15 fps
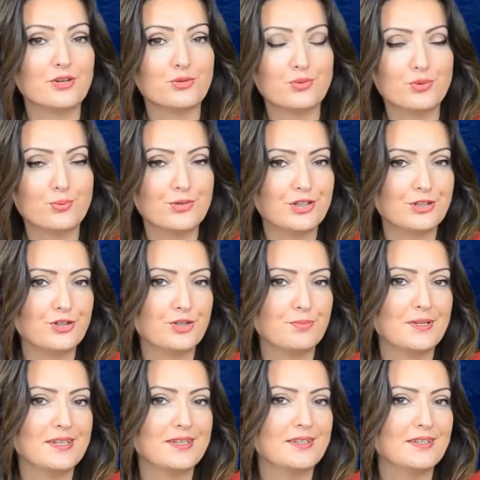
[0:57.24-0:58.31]
And in all
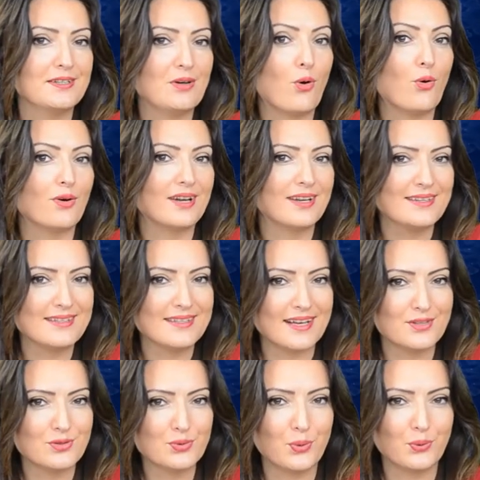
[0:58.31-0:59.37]
of these cases,
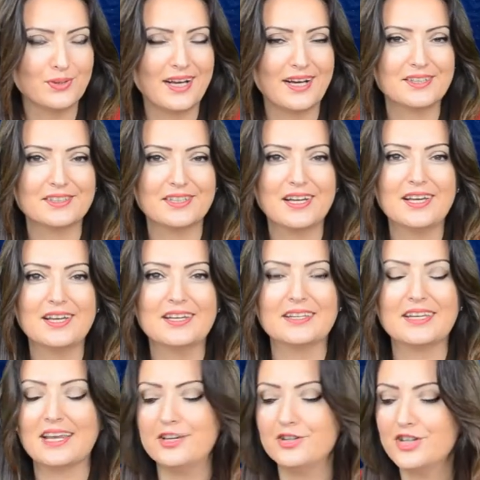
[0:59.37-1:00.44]
there can be
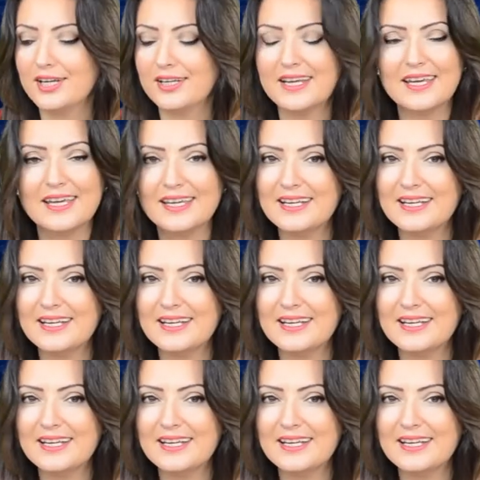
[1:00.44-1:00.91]
renewings, new